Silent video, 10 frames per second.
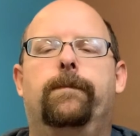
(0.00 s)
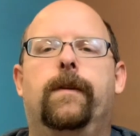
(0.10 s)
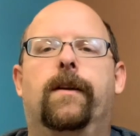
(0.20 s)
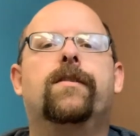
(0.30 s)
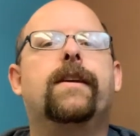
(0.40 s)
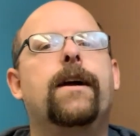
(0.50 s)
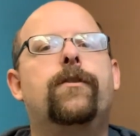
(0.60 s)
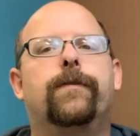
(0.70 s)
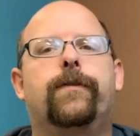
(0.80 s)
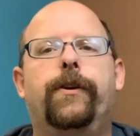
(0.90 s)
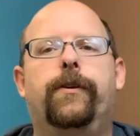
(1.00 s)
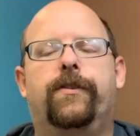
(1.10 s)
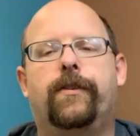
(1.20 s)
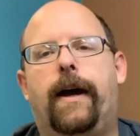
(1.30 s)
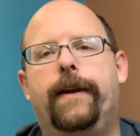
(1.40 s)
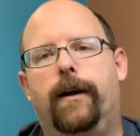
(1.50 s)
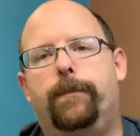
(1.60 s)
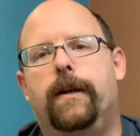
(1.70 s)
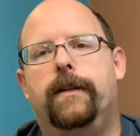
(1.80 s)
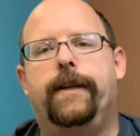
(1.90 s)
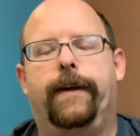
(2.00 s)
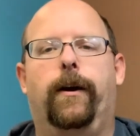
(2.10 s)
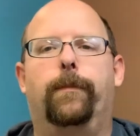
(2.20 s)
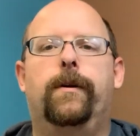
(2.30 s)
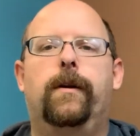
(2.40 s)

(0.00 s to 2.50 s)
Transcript: schedule for you to sign up to help.